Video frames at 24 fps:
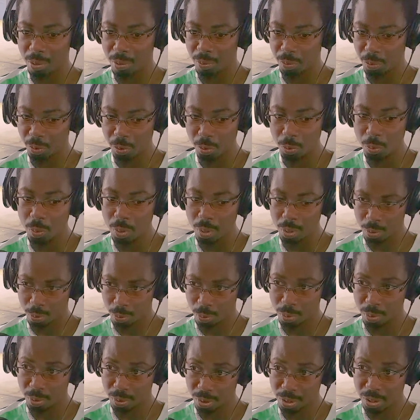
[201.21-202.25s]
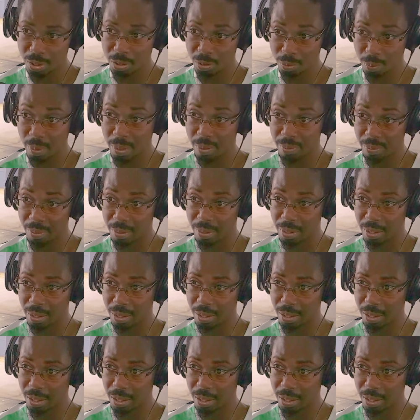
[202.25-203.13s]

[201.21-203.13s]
you alone could do everything,